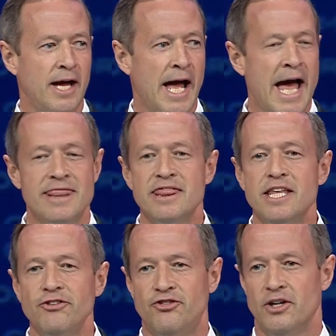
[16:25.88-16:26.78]
And
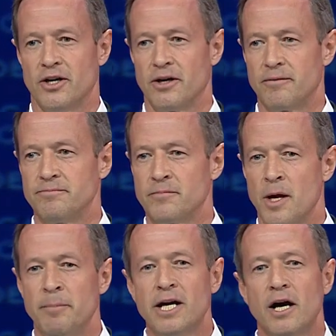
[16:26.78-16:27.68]
this year,
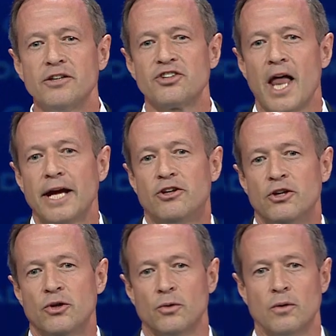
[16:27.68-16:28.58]
because like
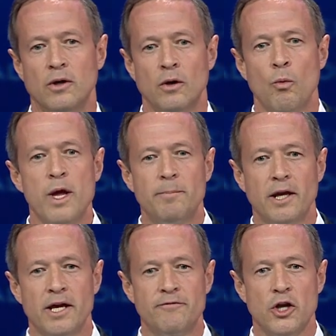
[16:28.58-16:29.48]
you, we
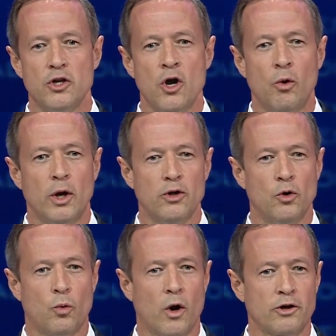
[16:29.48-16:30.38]
believe that no one
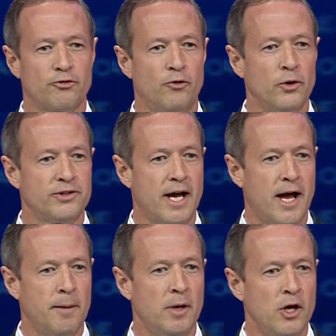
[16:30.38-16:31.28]
who works
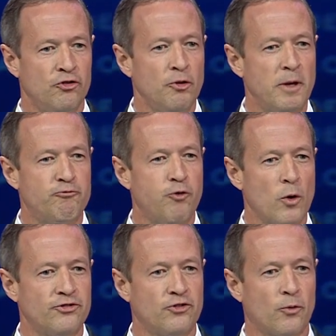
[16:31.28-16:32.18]
full-time should be
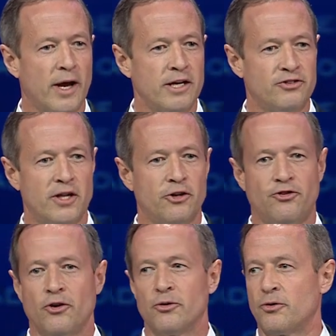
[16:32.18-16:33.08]
forced to raise their
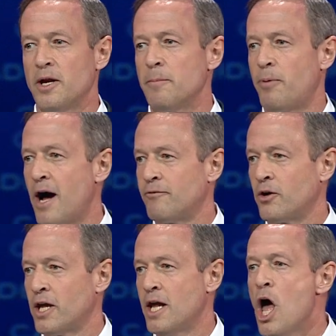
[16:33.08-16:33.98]
children in
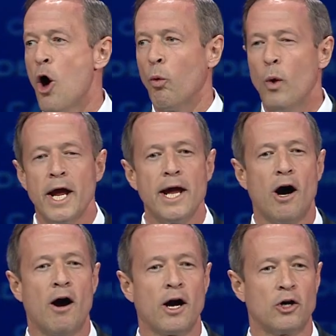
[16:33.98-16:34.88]
poverty, we
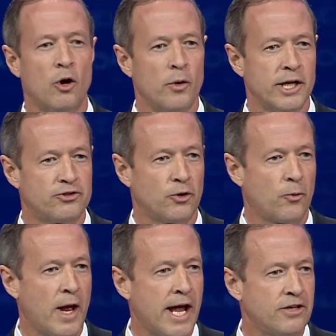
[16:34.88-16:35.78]
are going to
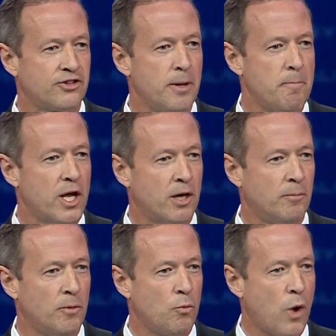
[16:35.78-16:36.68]
raise the
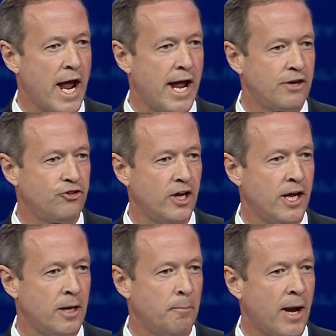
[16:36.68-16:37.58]
minimum wage
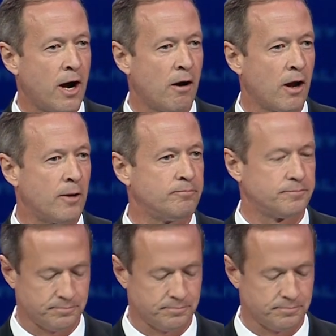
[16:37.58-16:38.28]
in Maryland.